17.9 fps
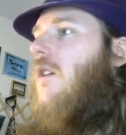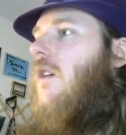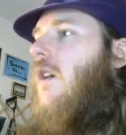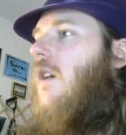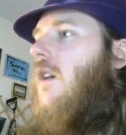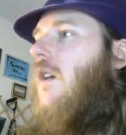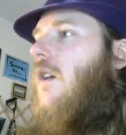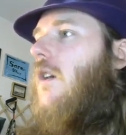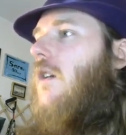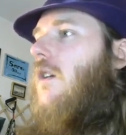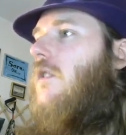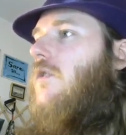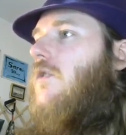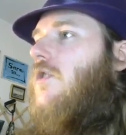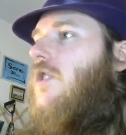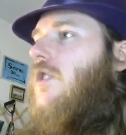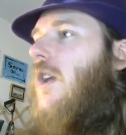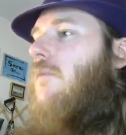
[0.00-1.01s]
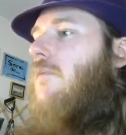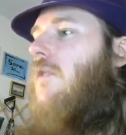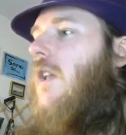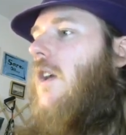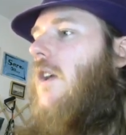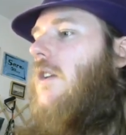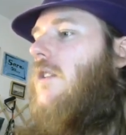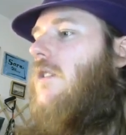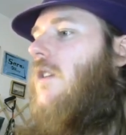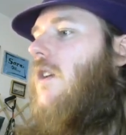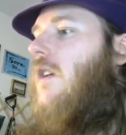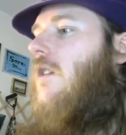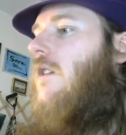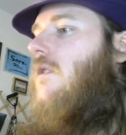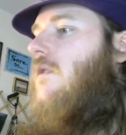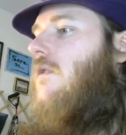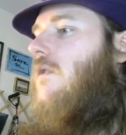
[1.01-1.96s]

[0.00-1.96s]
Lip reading: Geminis, huh?